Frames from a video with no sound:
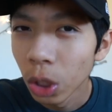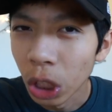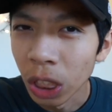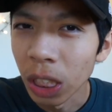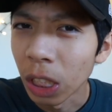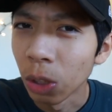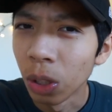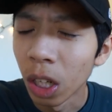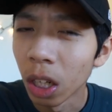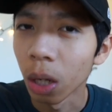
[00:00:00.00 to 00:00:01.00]
just need to
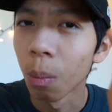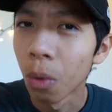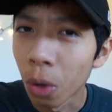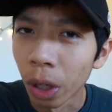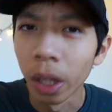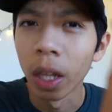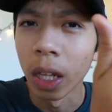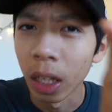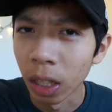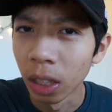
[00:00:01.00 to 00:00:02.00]
talk more
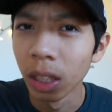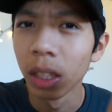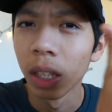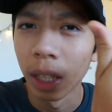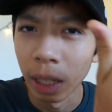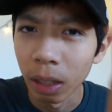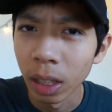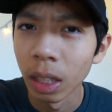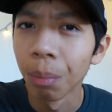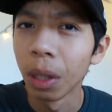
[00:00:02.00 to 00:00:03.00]
things like
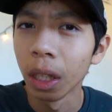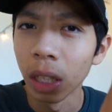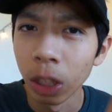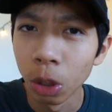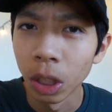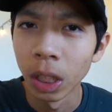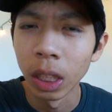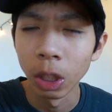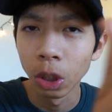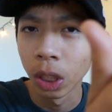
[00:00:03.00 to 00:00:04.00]
something
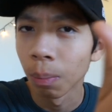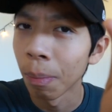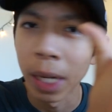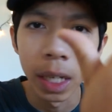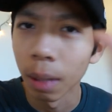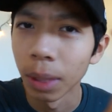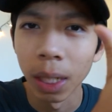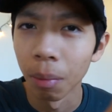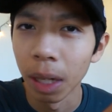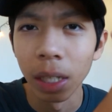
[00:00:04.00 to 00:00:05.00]
interesting just make up
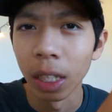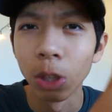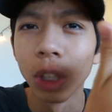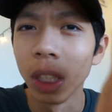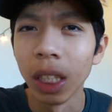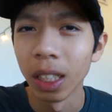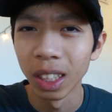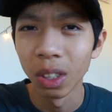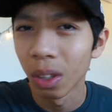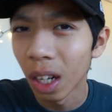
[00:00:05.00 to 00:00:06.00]
something interesting
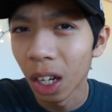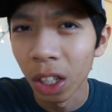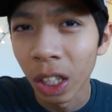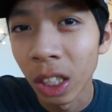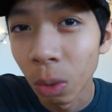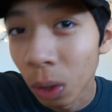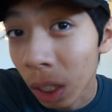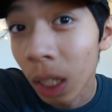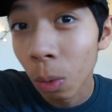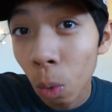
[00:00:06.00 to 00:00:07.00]
so audience will
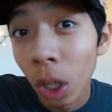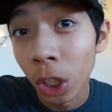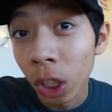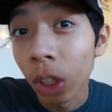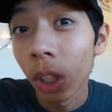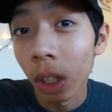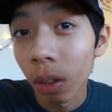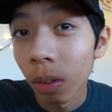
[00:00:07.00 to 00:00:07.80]
keep watching your